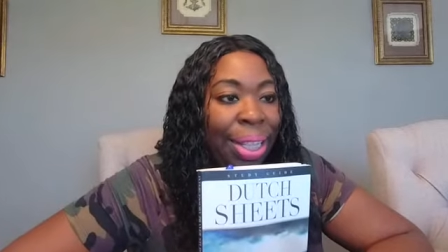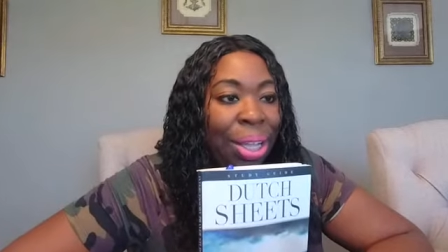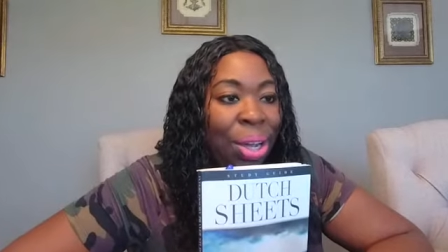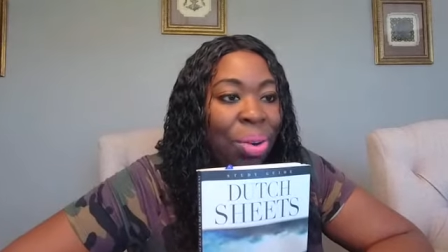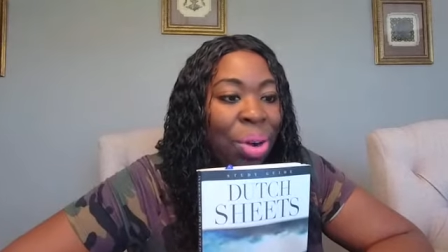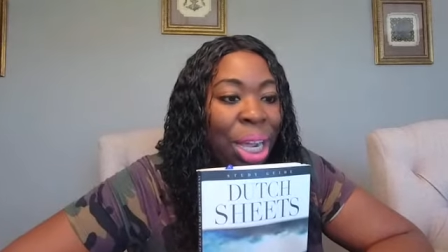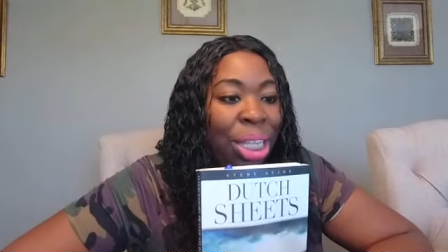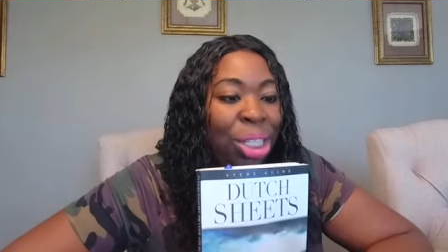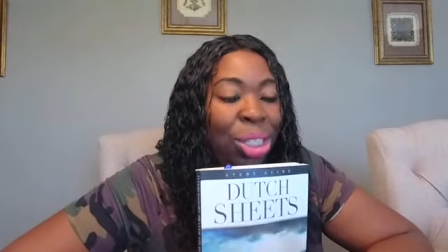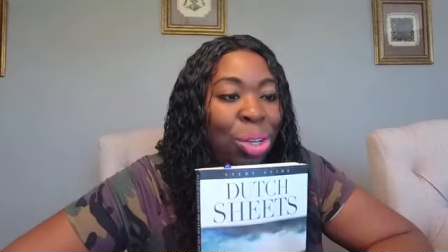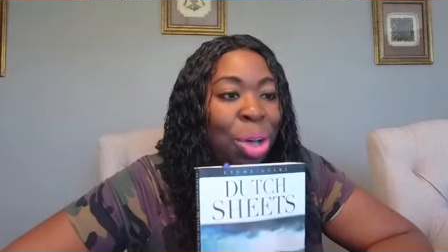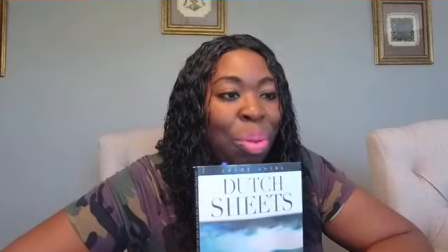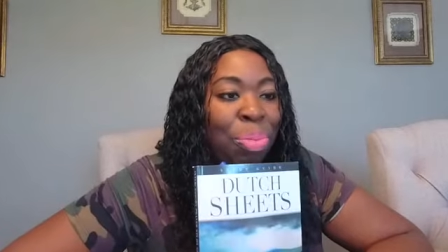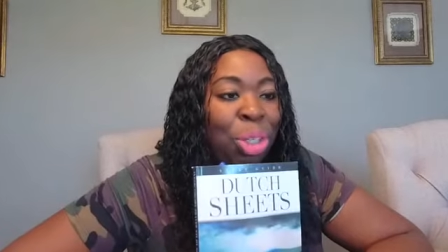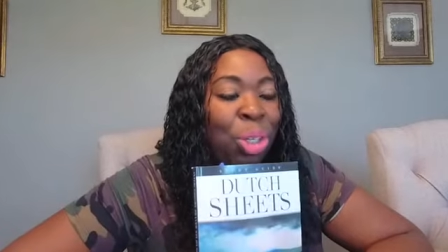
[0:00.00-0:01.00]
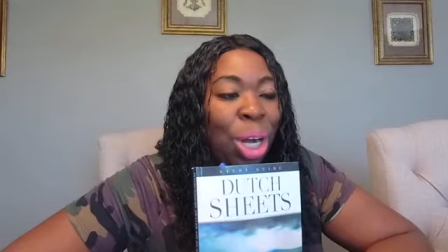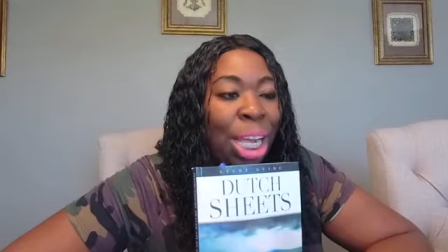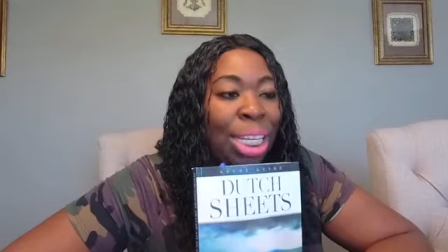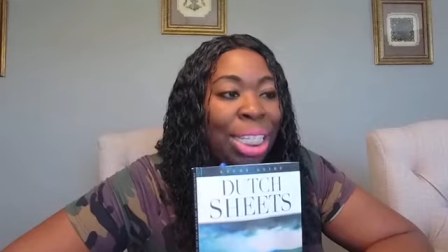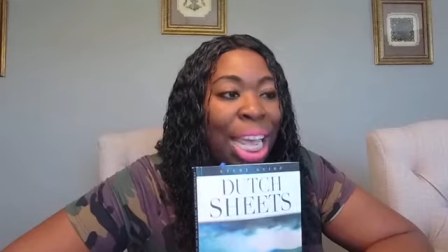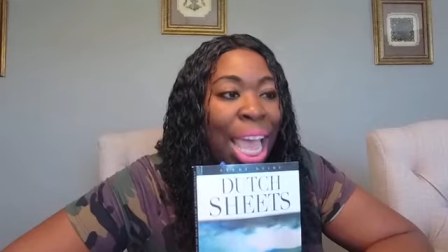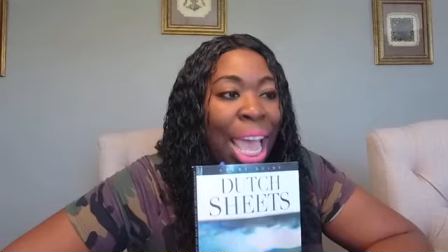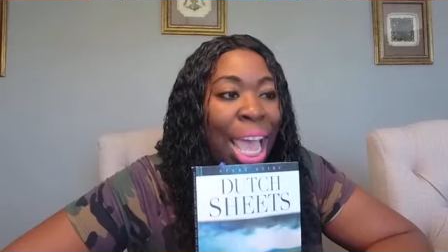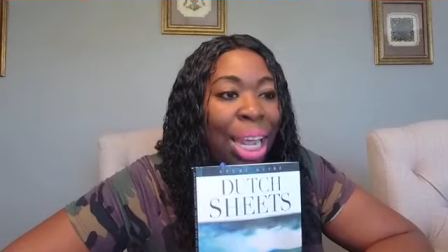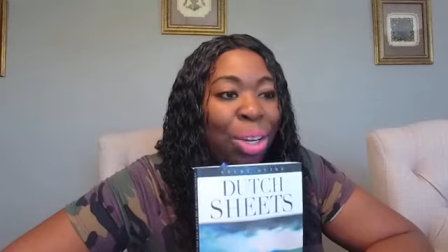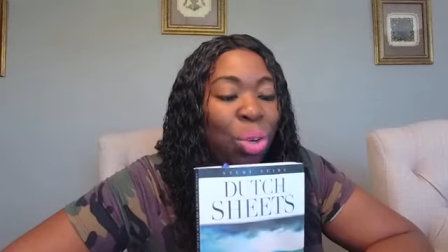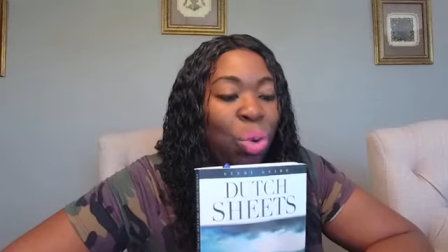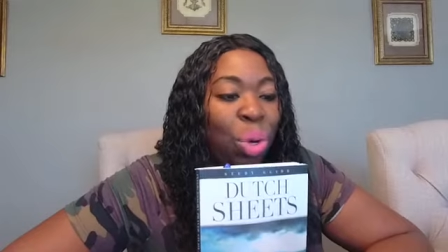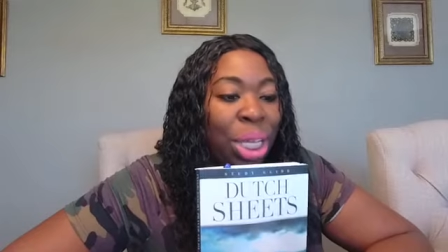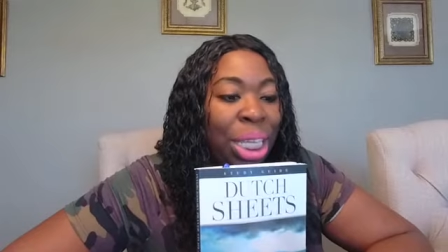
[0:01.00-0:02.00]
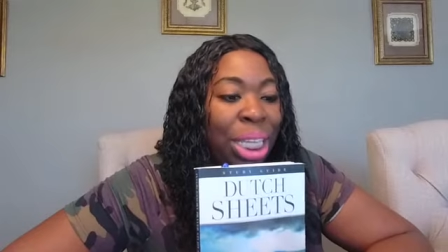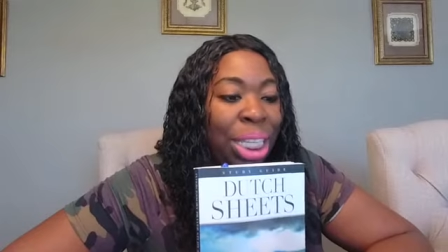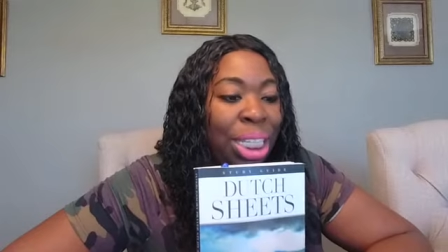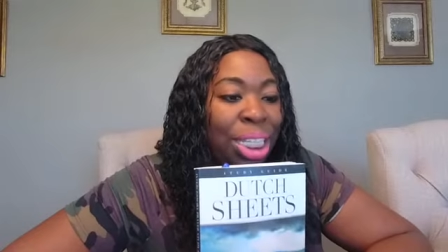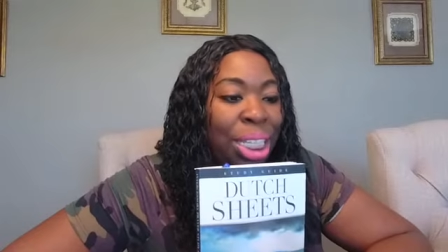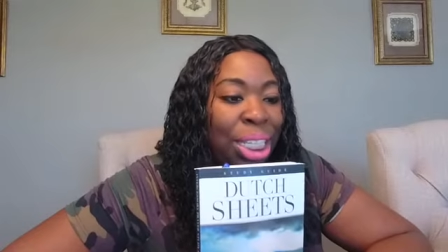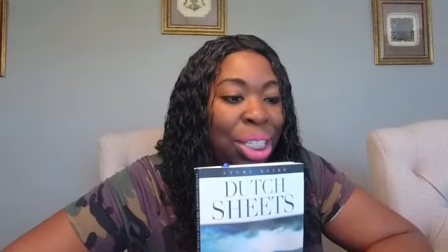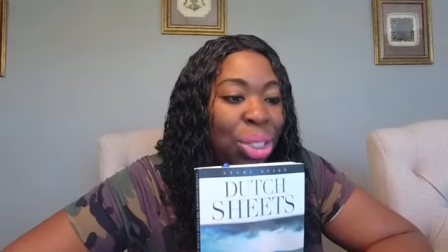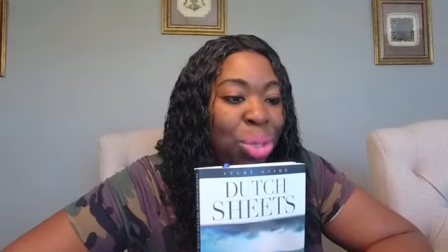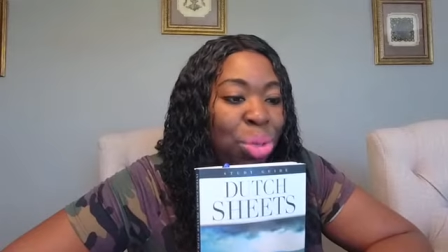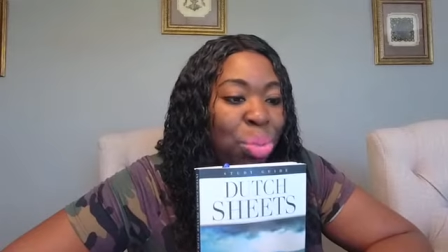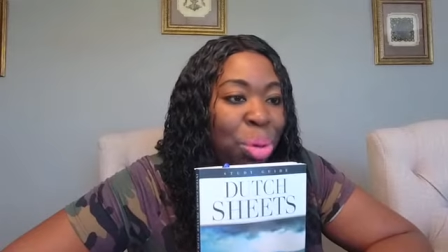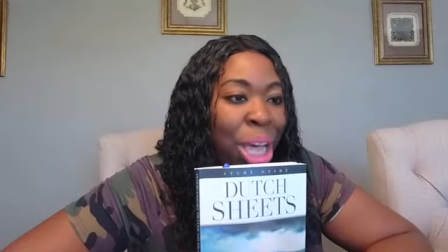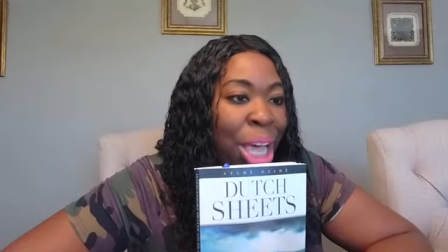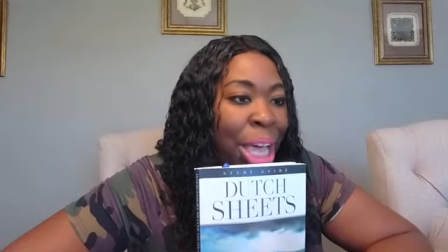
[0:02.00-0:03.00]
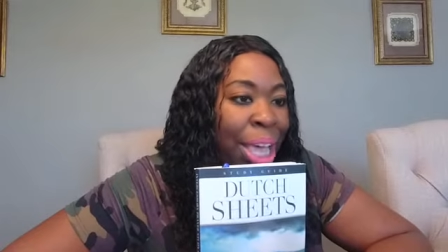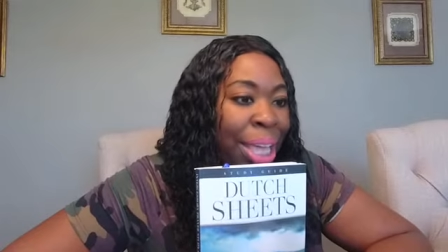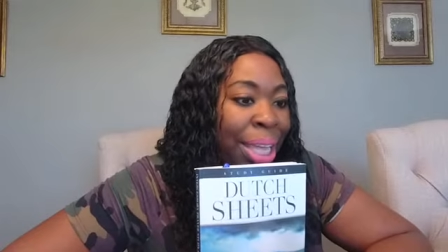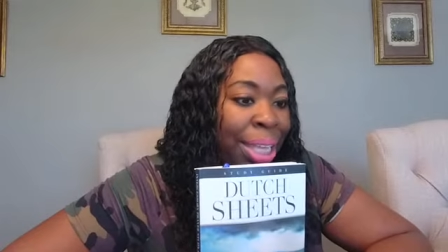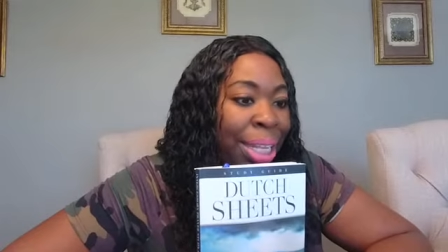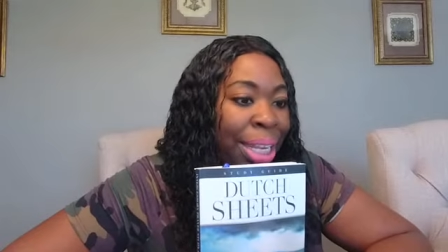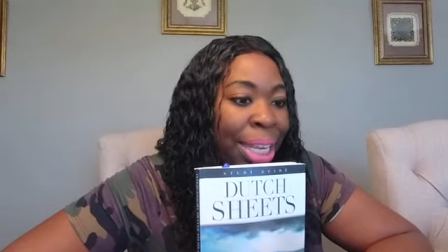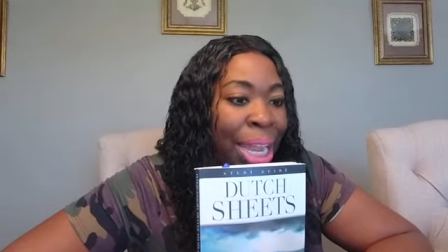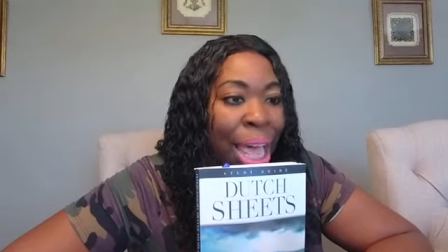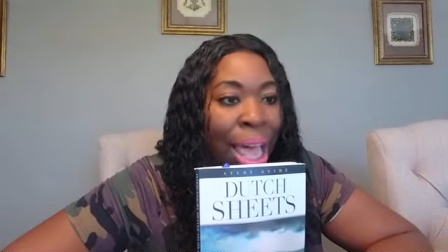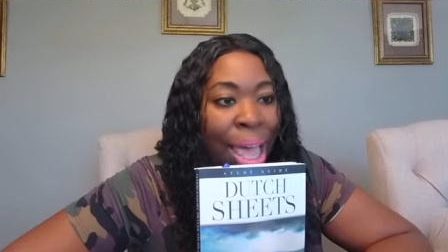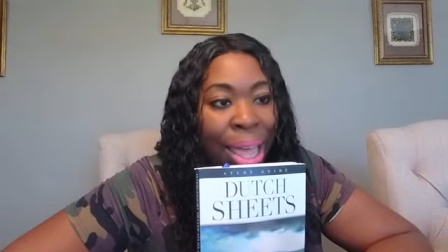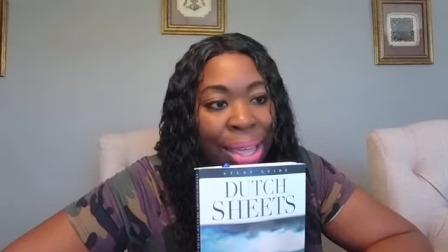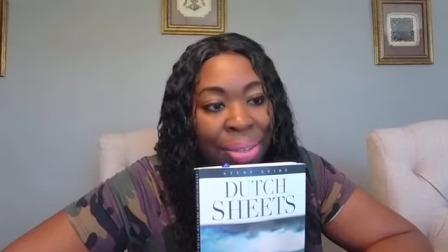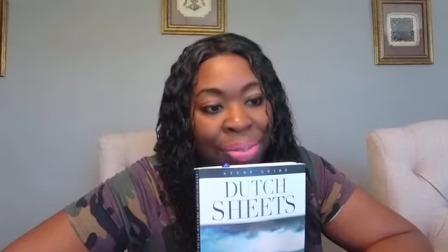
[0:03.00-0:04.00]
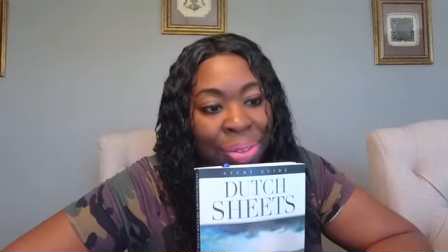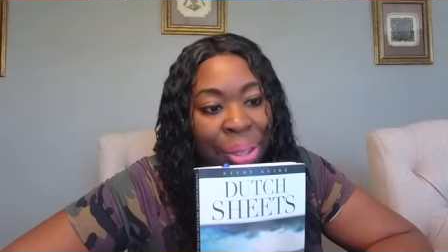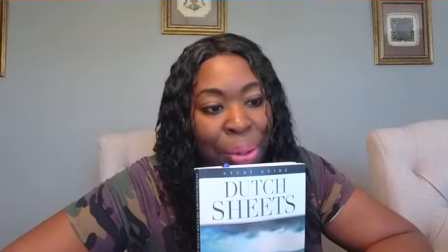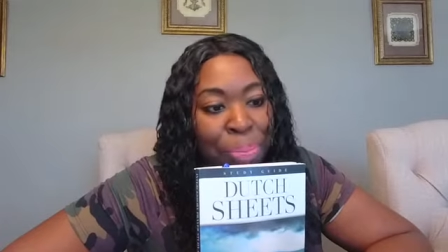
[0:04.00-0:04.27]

all right. So I'm trying to add Queen to my live.